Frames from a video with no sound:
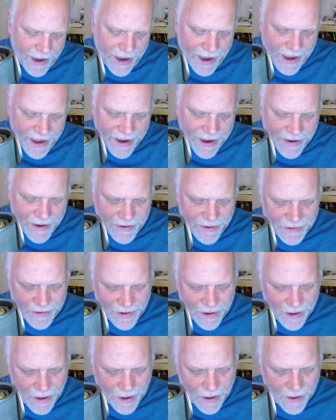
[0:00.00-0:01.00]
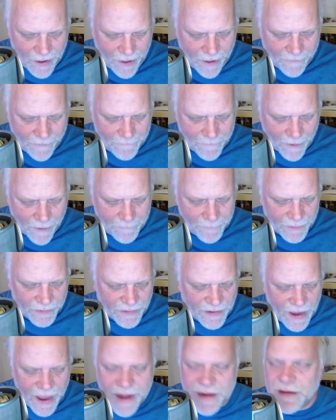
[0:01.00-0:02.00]
and I've been
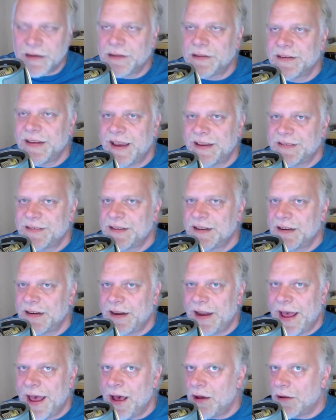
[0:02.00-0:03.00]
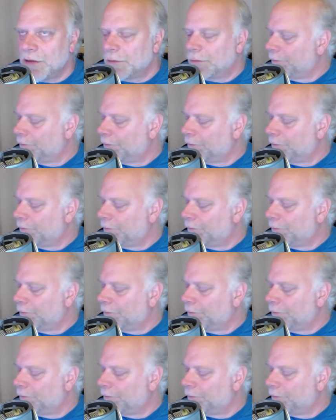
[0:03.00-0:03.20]
kind of testing it out